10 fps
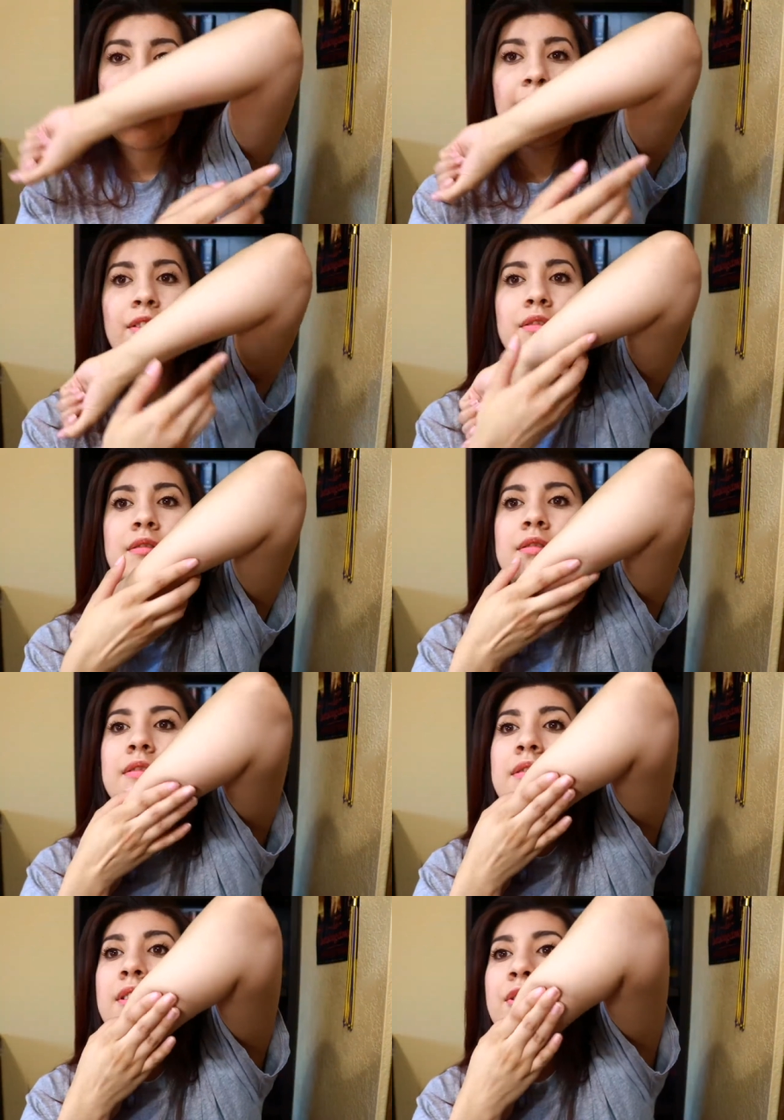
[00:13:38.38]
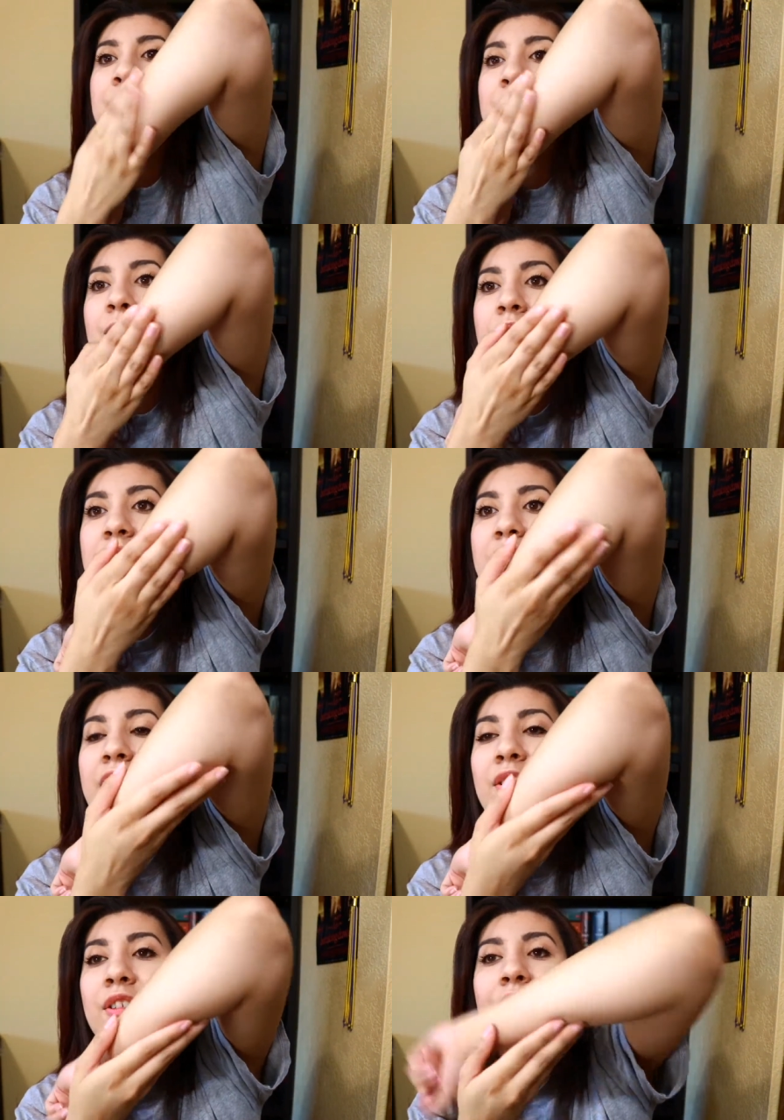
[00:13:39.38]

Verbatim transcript: Ow. That was my shoulder. I don't know